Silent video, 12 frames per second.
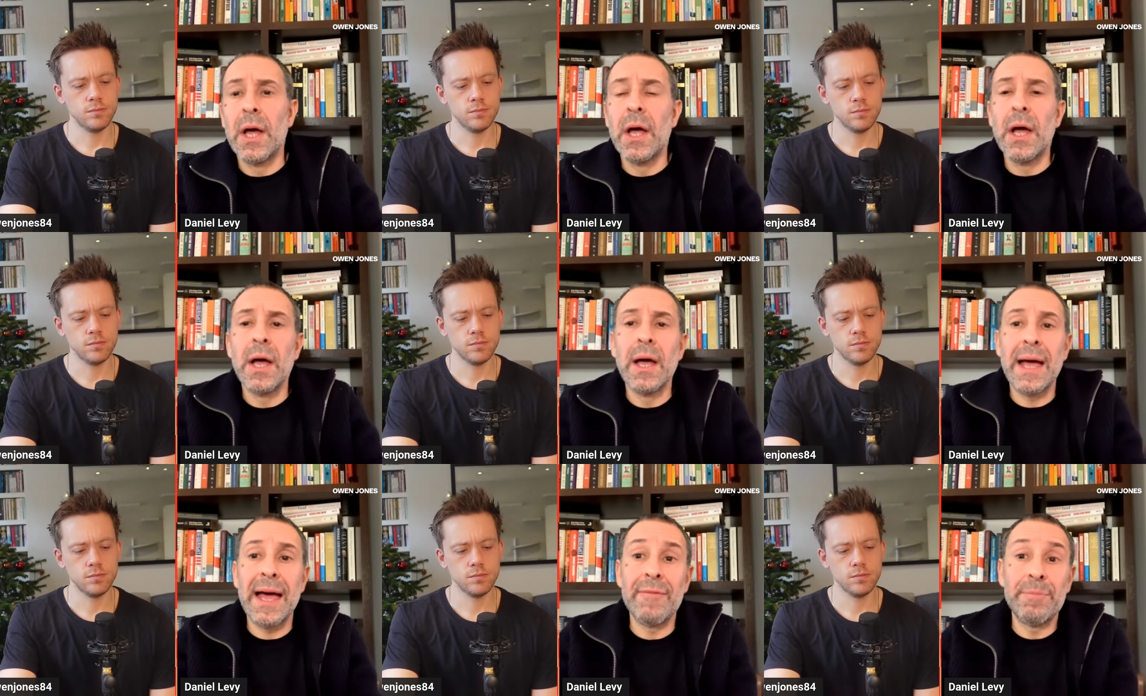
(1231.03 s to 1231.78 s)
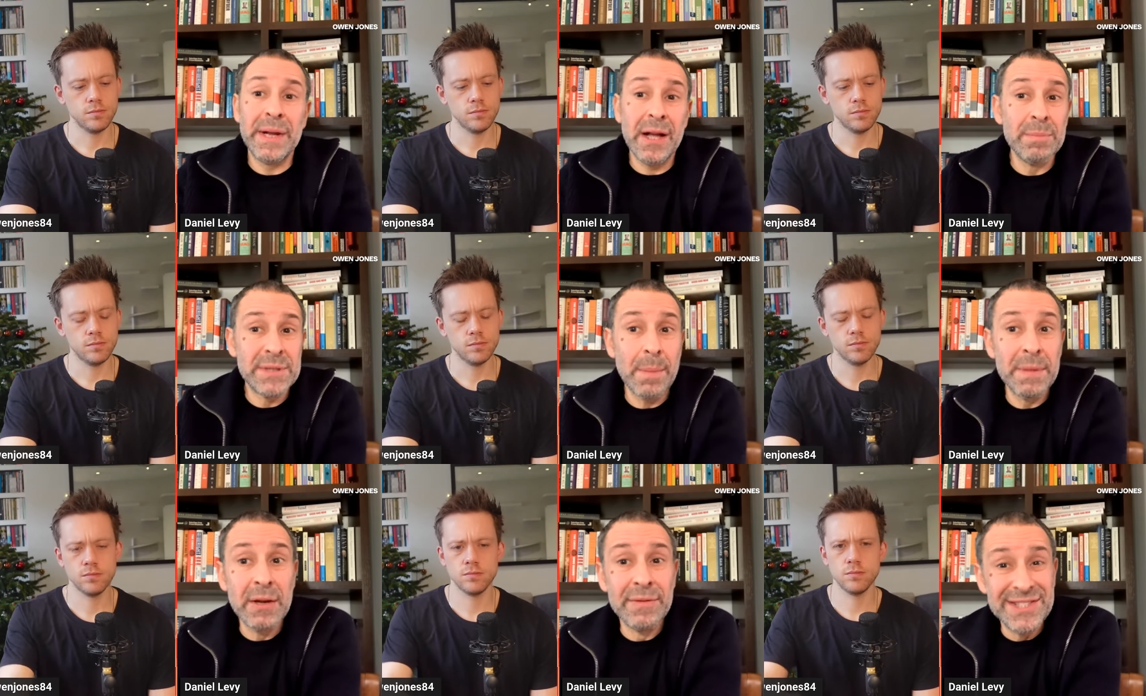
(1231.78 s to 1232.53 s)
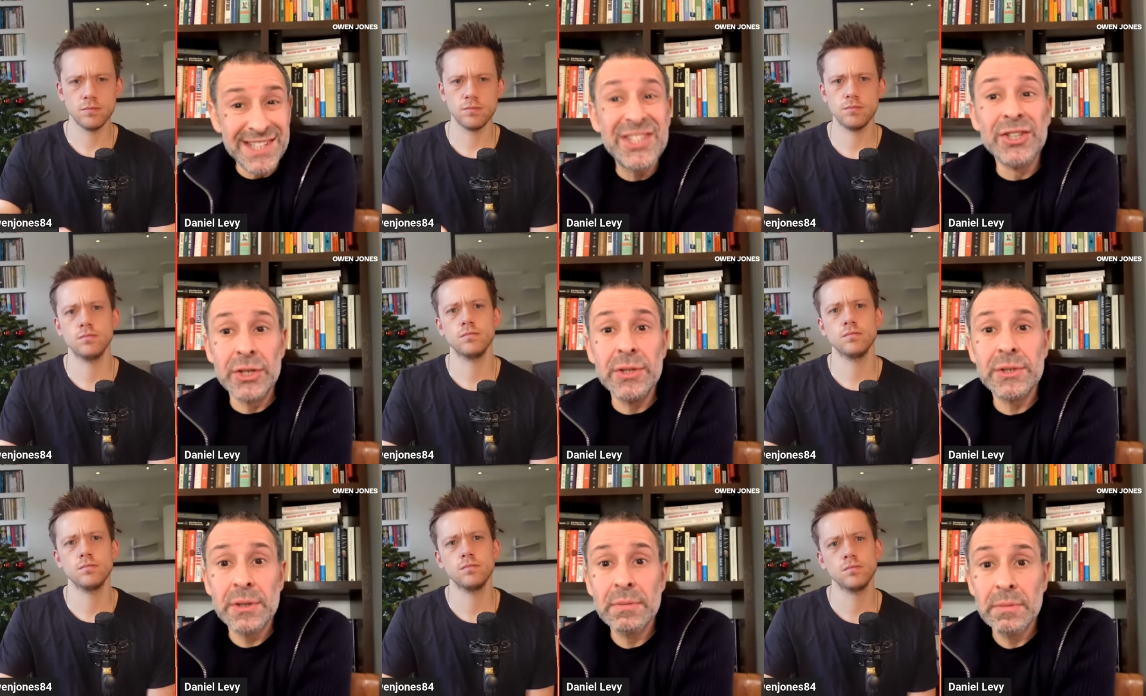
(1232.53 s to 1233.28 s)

Speaker 1: uh, have become something of a dissident